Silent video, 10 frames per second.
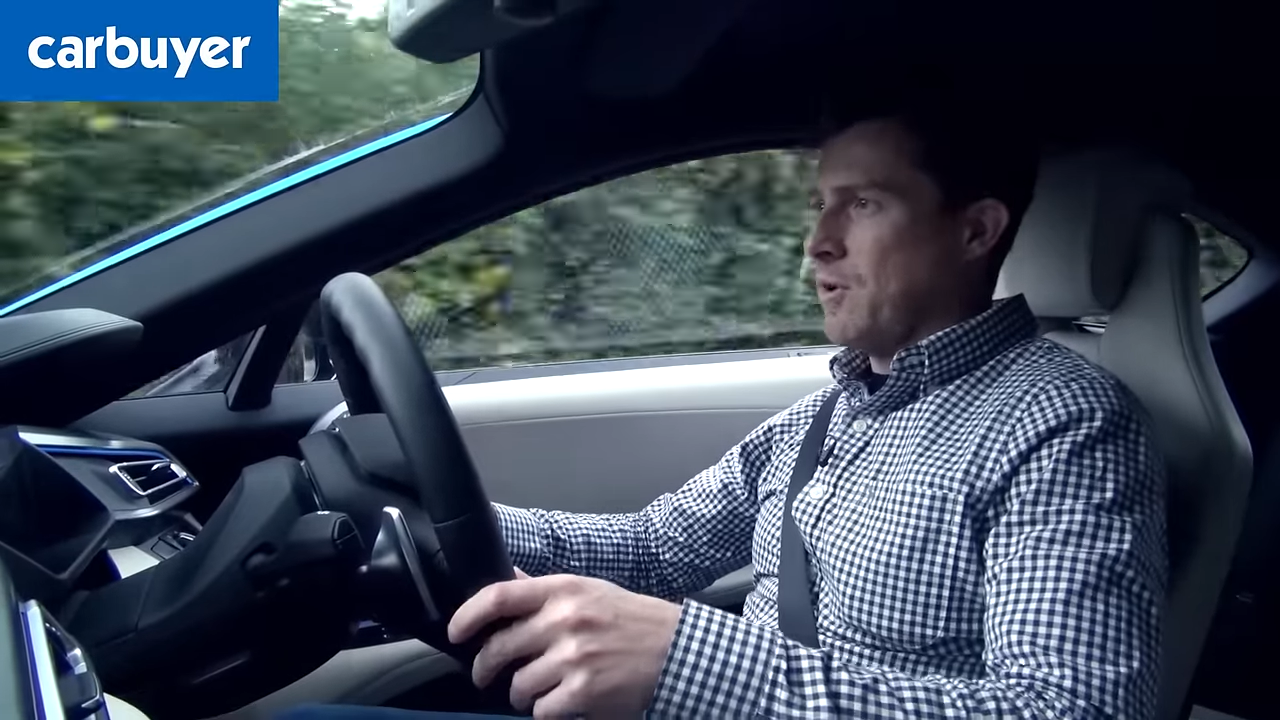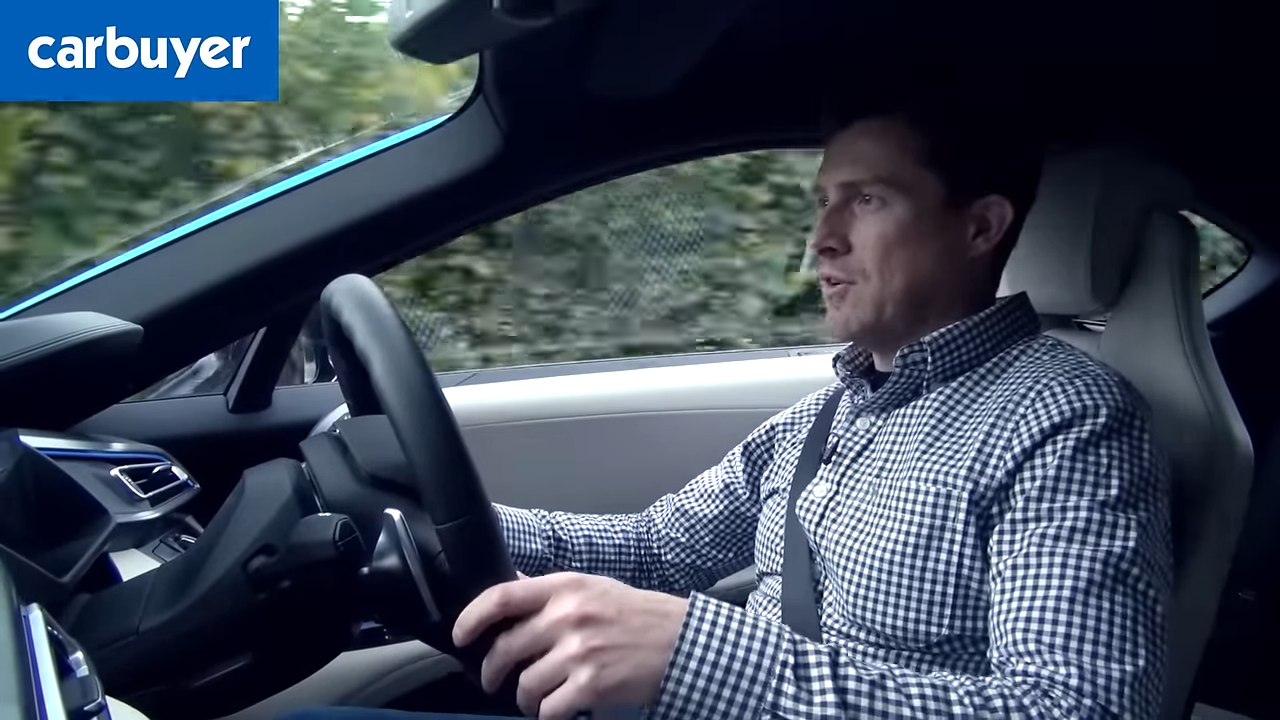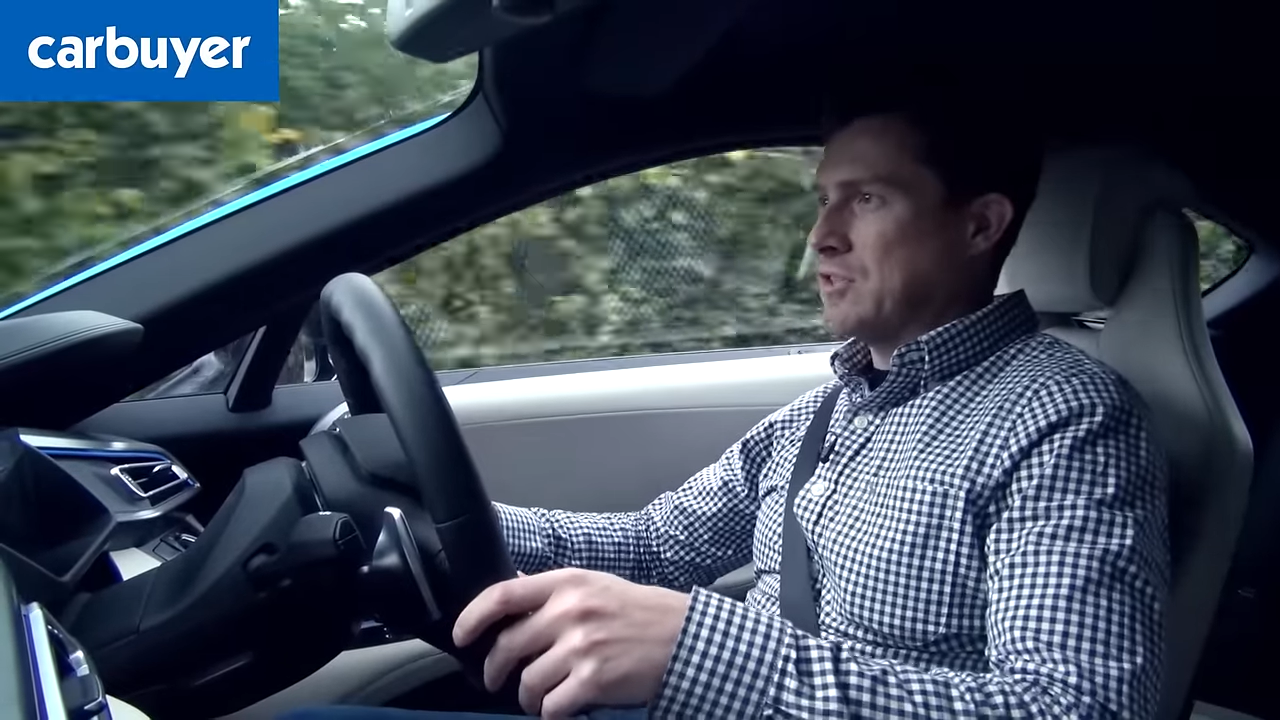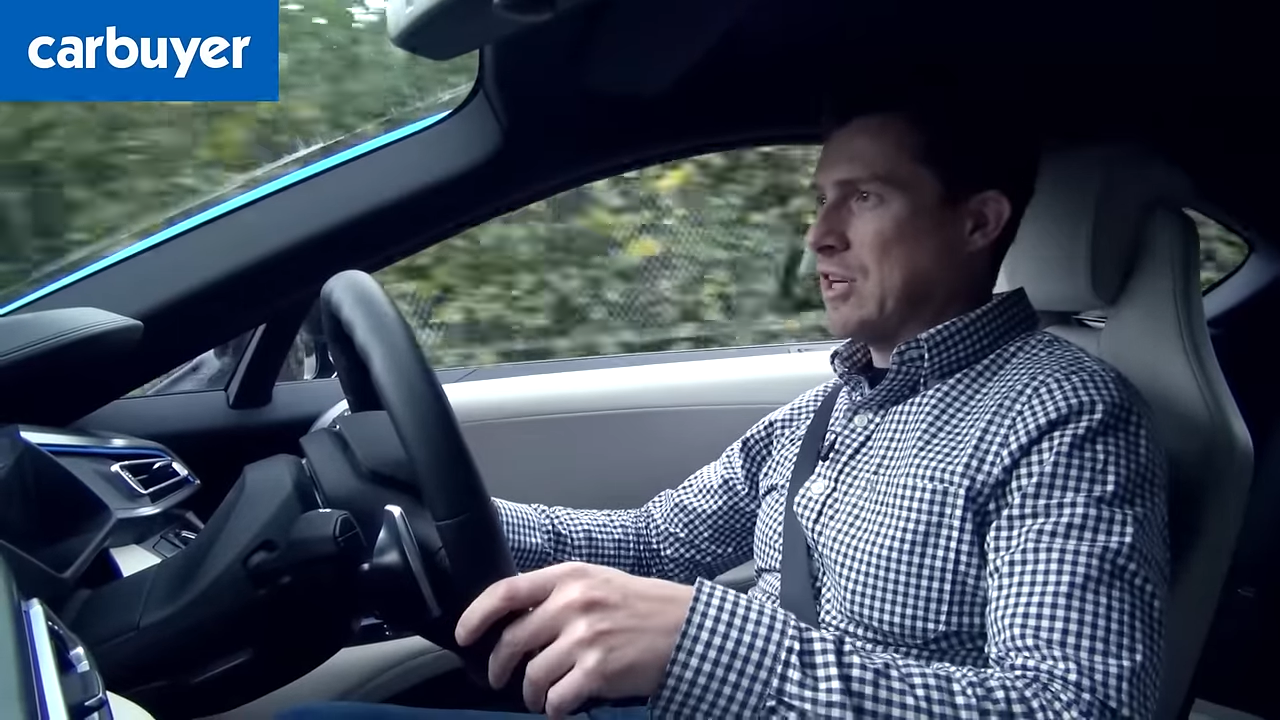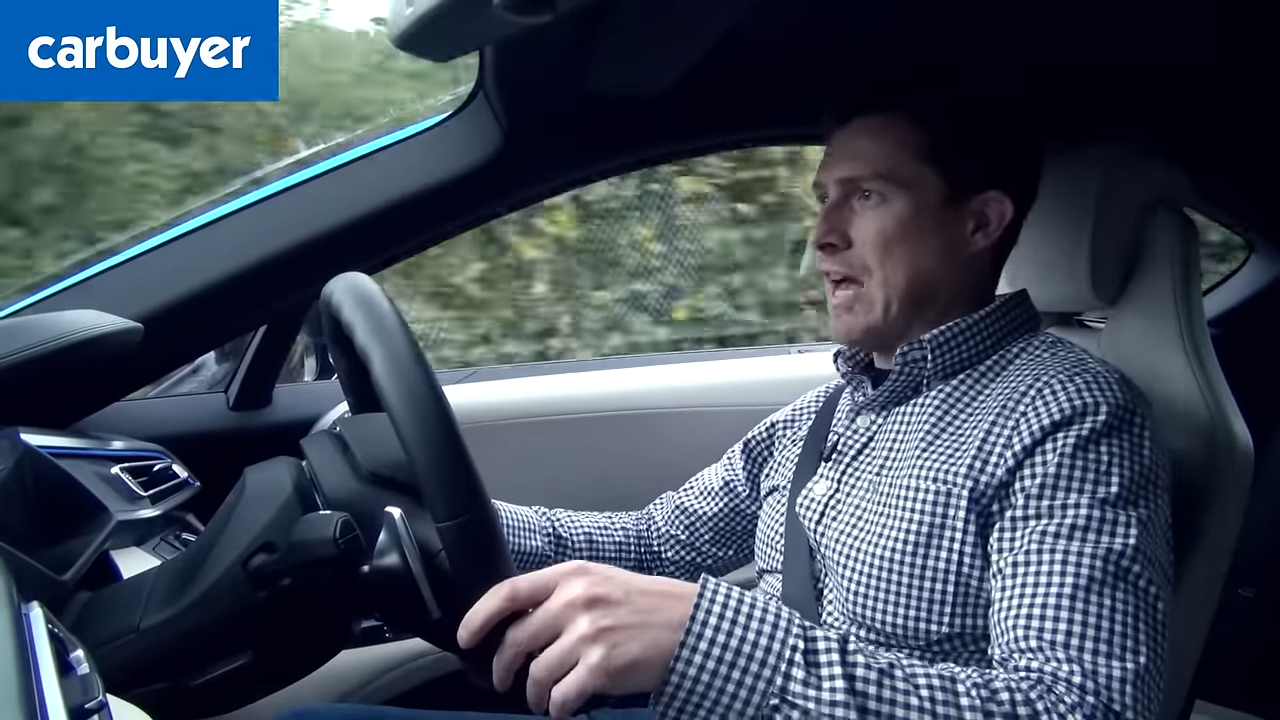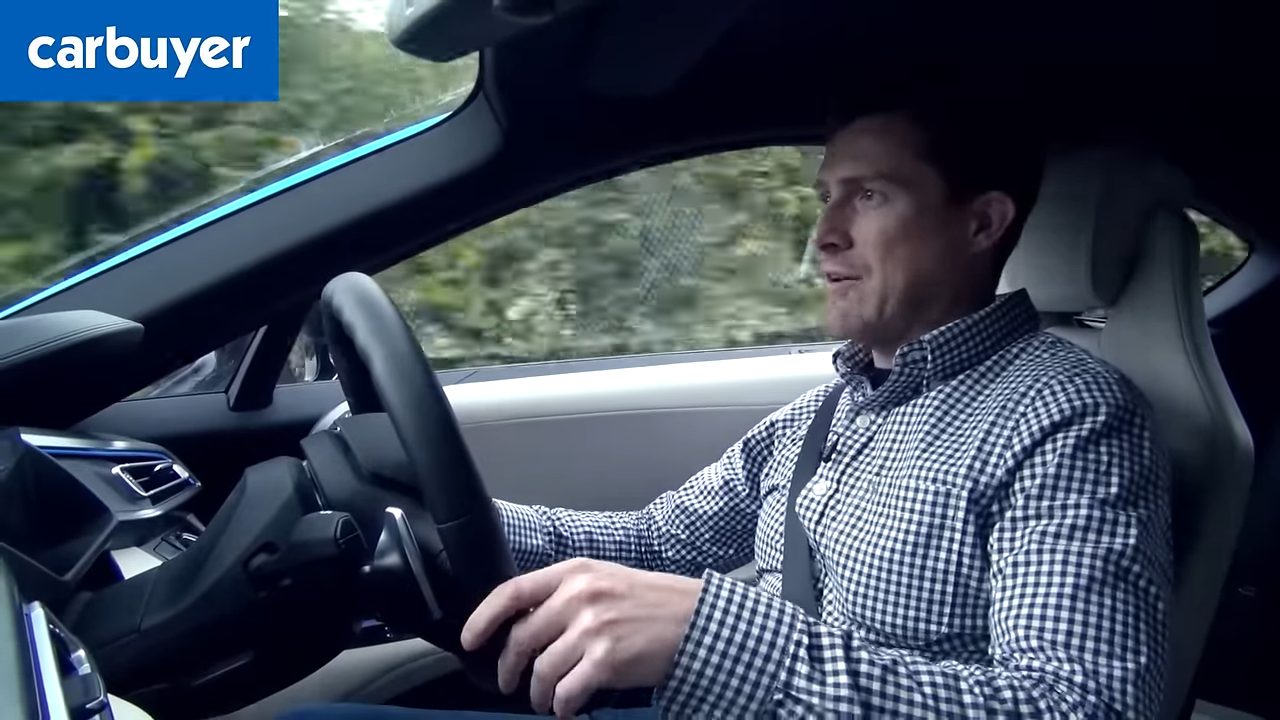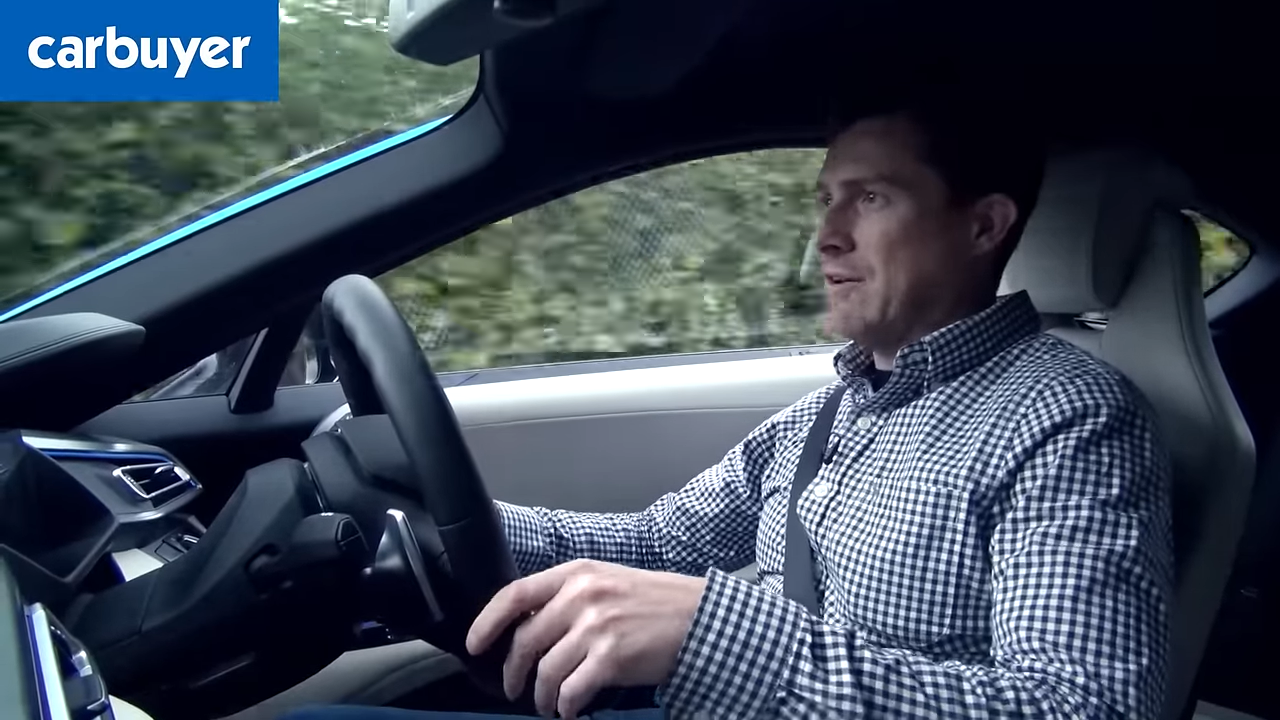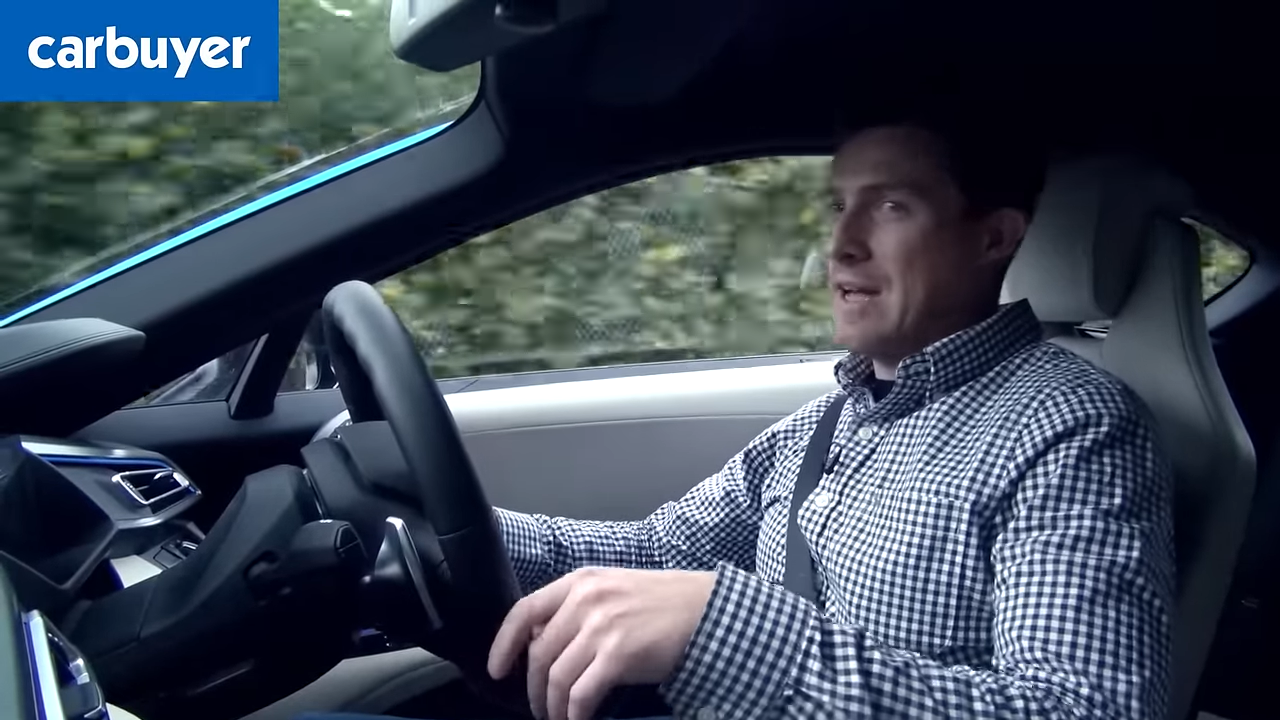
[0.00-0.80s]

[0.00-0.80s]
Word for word: miles an hour.